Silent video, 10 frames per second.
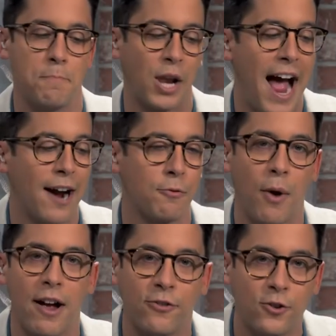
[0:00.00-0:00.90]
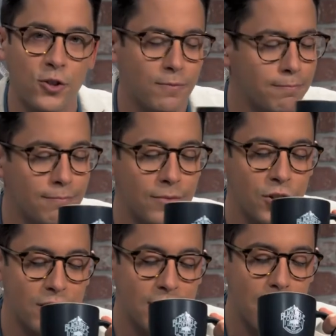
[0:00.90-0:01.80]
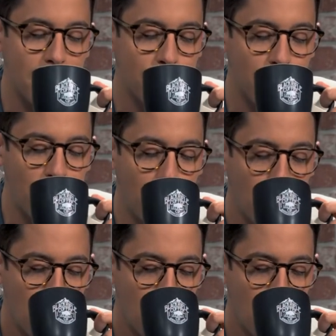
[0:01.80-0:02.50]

black rifle, just mm, just delish, you know.